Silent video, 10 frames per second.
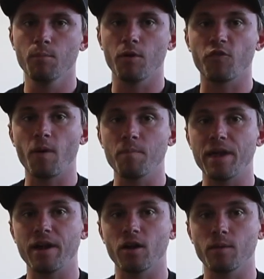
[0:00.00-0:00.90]
But from
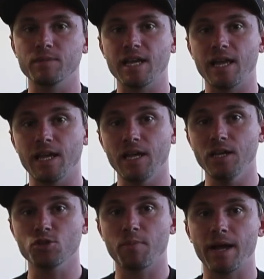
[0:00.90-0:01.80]
there, I'm taking
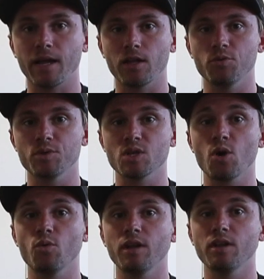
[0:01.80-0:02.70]
each bike into its
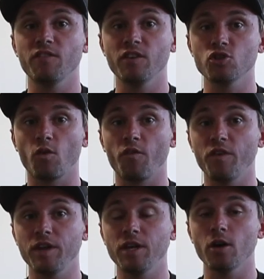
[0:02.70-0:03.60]
own individual
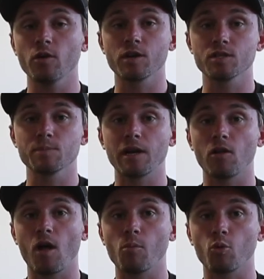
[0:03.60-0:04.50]
video. I'm going to spend
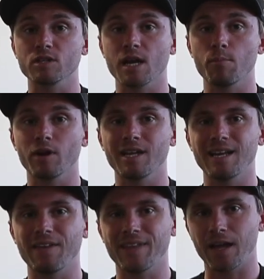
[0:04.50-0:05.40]
a lot more time
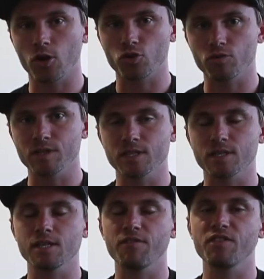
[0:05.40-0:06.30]
breaking down the
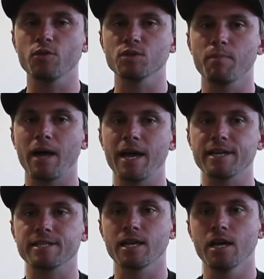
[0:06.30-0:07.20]
characteristics of those
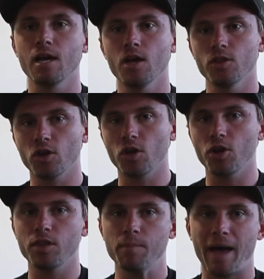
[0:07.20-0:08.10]
bikes, the
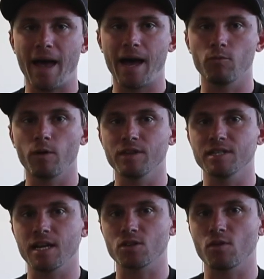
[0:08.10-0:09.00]
good, the bad, where the
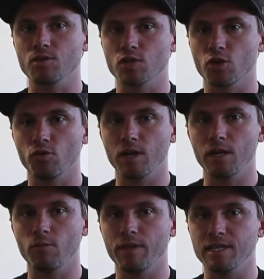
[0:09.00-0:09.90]
test riders
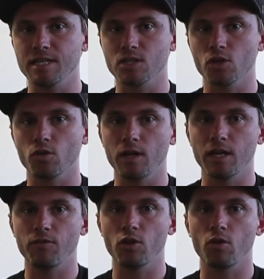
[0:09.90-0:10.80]
agreed, where they
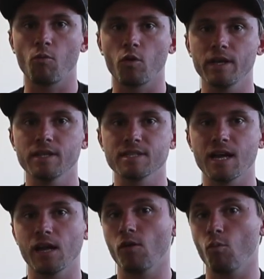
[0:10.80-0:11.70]
disagreed, give you a little more
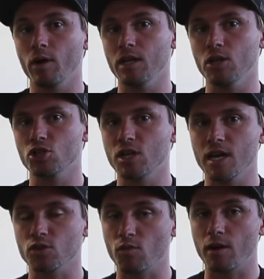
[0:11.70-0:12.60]
insight on what each
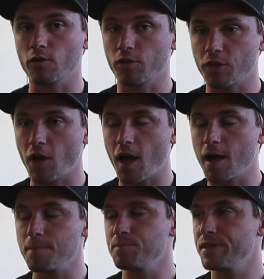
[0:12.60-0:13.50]
test rider
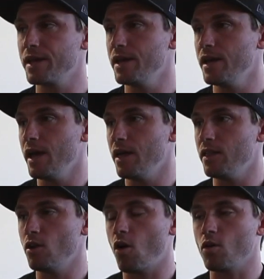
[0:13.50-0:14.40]
thought.
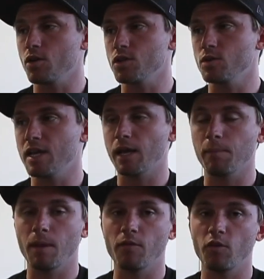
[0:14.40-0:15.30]
And then also
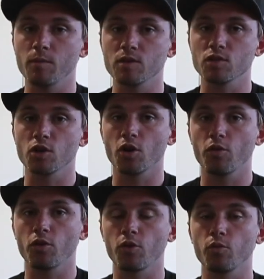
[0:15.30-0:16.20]
taking maybe a few minutes to
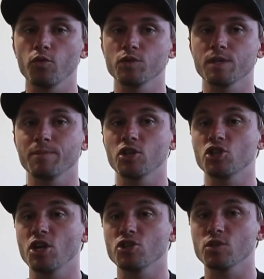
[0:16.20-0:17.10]
go through some of the
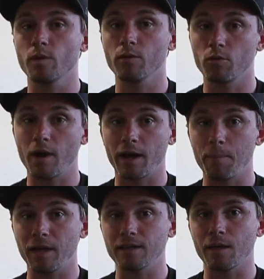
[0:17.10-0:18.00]
changes we would
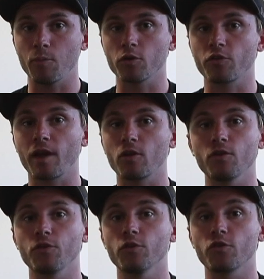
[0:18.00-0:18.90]
recommend to that
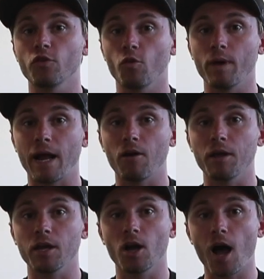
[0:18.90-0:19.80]
motorcycle if you still went
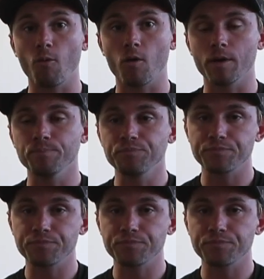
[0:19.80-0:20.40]
out and got one.